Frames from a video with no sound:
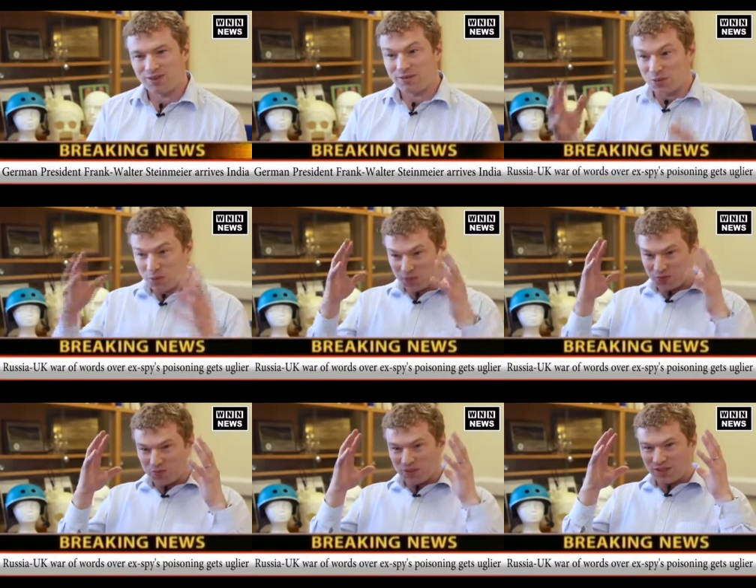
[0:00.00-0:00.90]
So if you
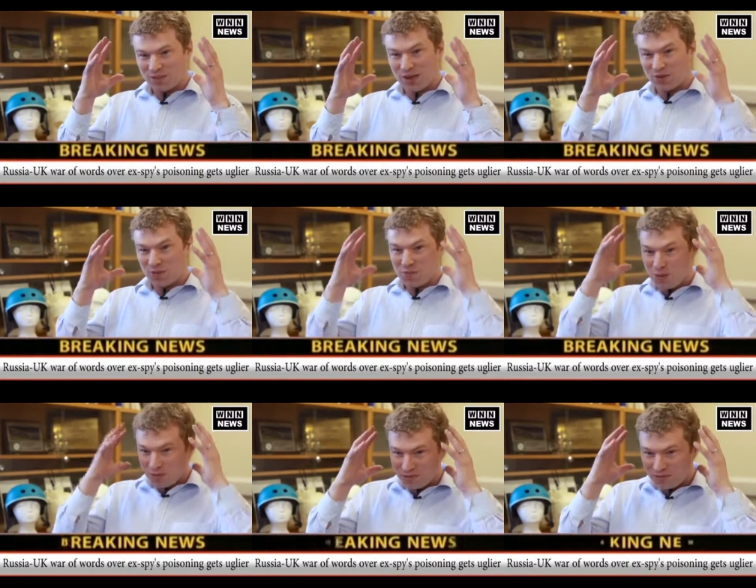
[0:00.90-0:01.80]
want somebody to be able to
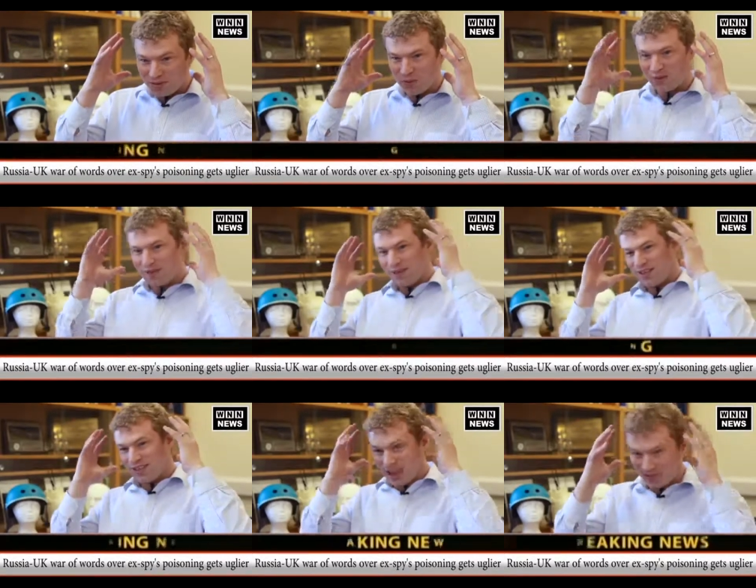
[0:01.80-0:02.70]
move with
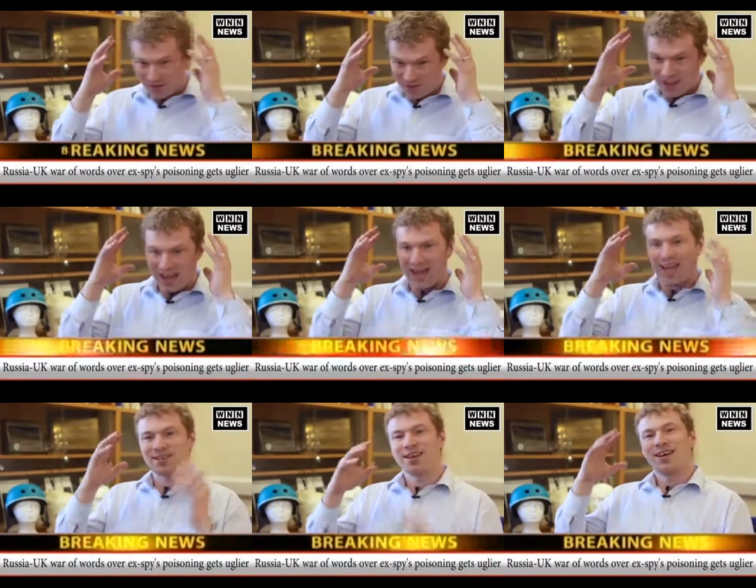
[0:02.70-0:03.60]
a scanner on their
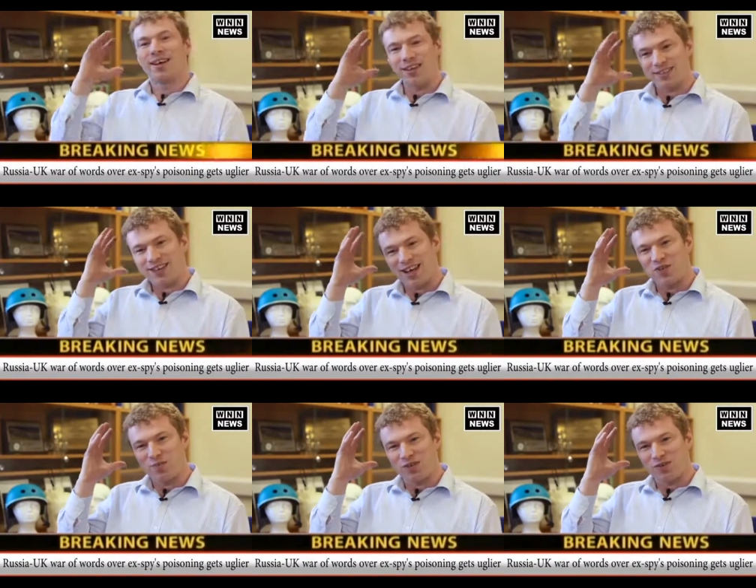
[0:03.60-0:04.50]
head, and that
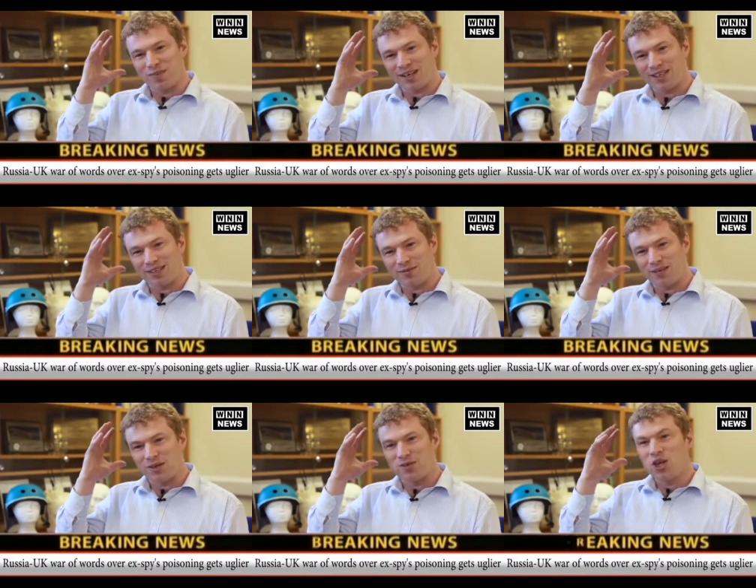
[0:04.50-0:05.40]
scanner's measuring magnetic
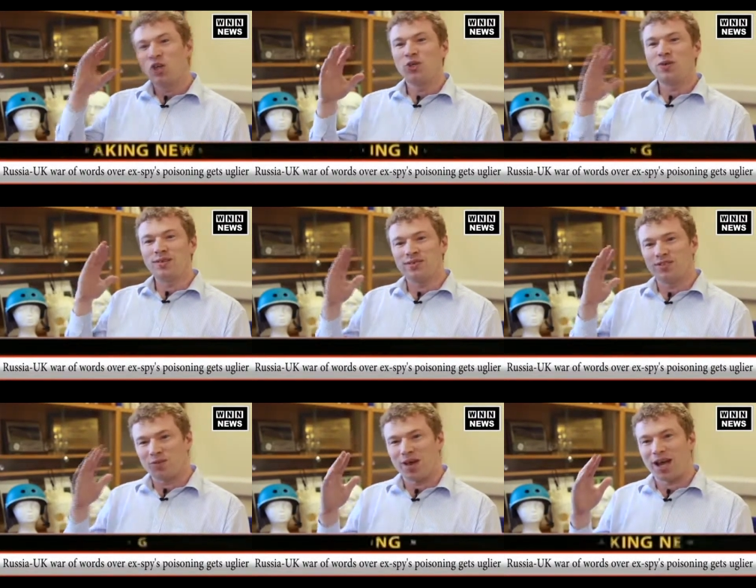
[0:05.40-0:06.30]
fields, you need to
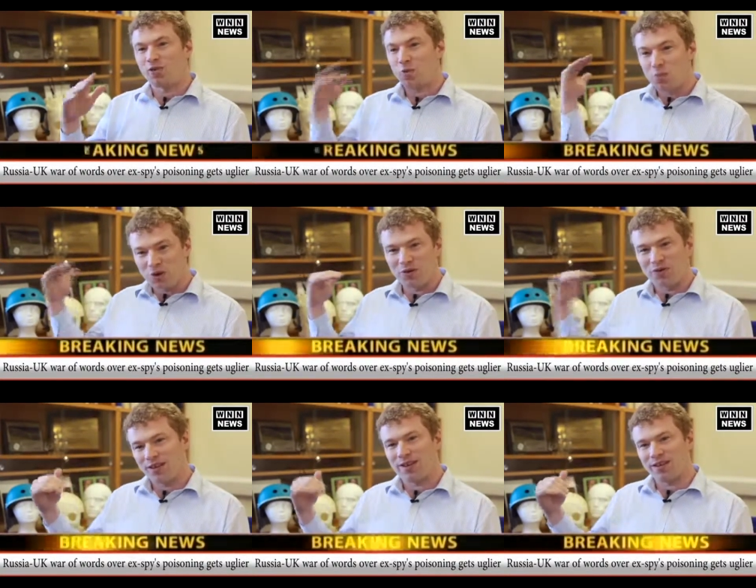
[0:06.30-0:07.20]
somehow
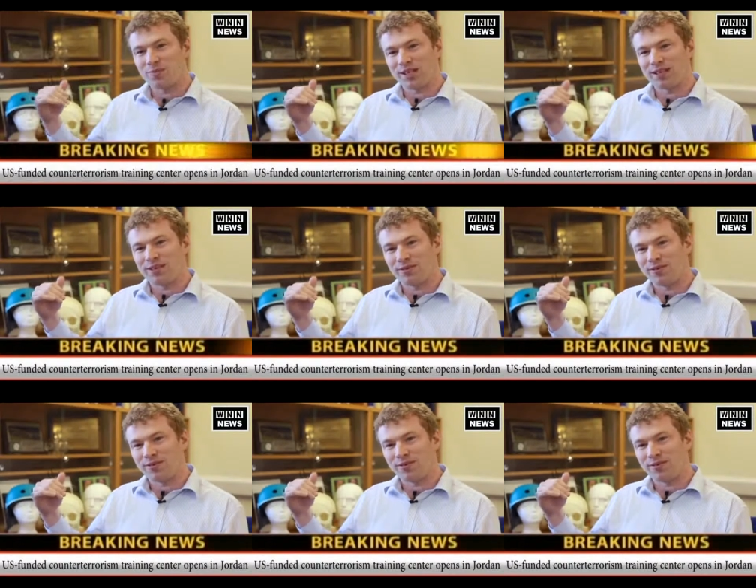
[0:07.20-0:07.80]
remove the Earth's magnetic